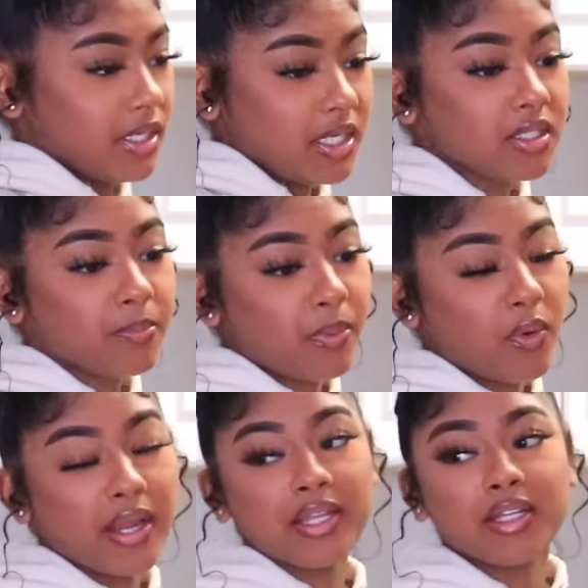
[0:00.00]
he's
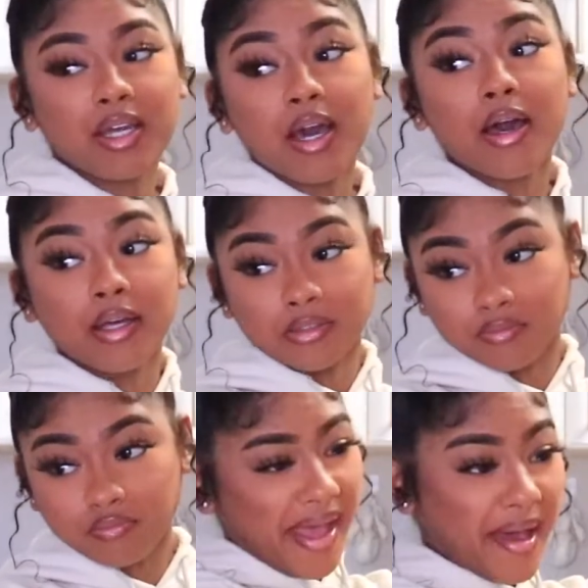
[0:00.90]
pointing the
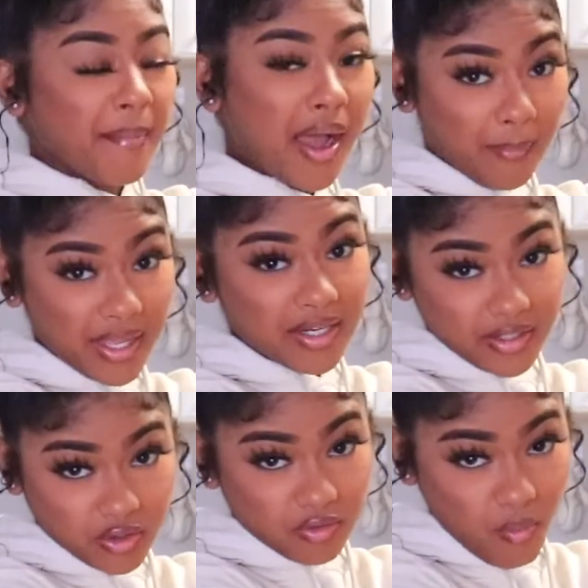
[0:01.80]
gun at my manager.